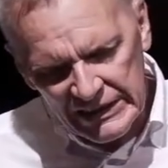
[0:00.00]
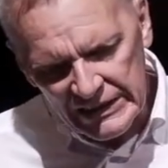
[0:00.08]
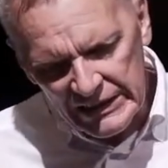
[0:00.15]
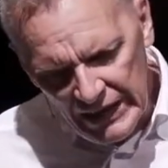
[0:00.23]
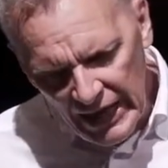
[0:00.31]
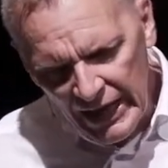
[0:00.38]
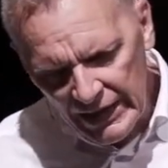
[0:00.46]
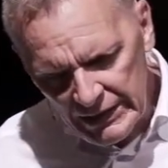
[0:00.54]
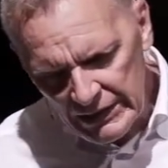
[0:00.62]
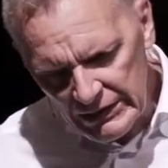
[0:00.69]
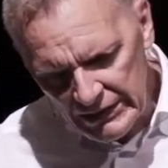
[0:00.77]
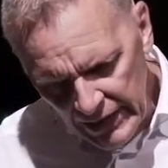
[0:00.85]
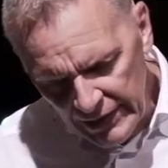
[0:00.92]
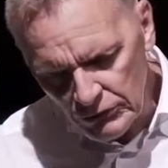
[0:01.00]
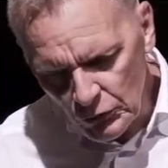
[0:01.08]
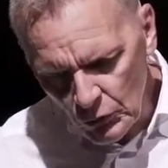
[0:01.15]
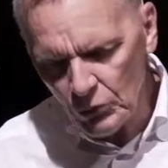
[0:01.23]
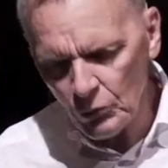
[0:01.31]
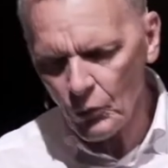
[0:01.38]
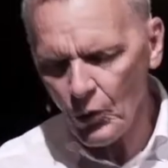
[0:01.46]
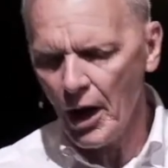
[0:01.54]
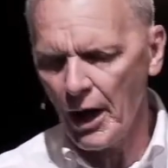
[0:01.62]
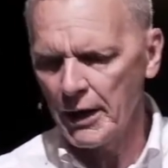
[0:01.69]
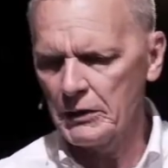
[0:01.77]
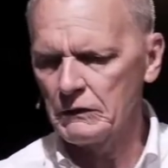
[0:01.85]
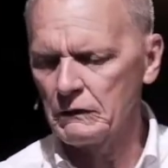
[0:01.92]
did I, did I do it
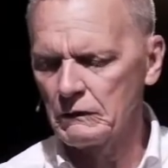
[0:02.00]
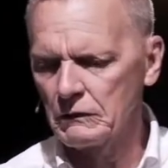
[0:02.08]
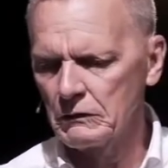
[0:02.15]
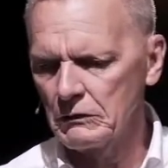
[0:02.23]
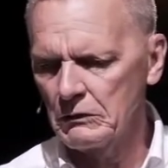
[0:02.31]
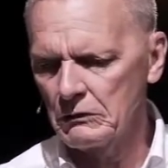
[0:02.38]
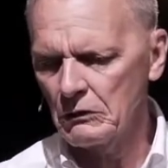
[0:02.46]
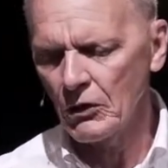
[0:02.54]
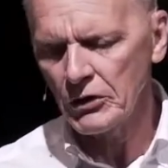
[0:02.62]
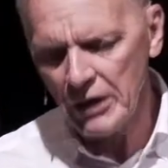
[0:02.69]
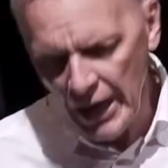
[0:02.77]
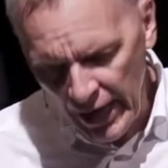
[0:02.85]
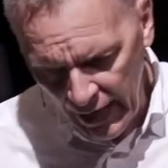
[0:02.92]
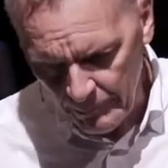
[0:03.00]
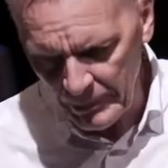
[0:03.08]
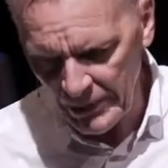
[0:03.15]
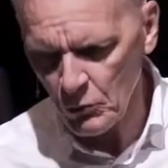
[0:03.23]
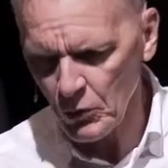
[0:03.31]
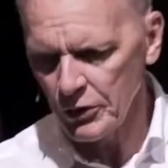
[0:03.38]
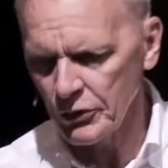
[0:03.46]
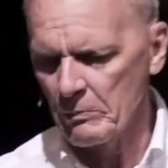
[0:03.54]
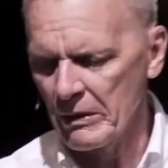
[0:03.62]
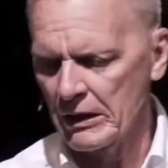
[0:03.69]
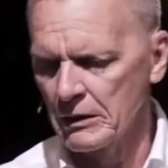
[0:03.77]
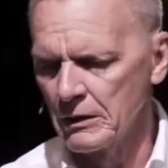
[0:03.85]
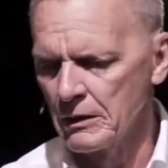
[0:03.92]
right? Are you happy with me?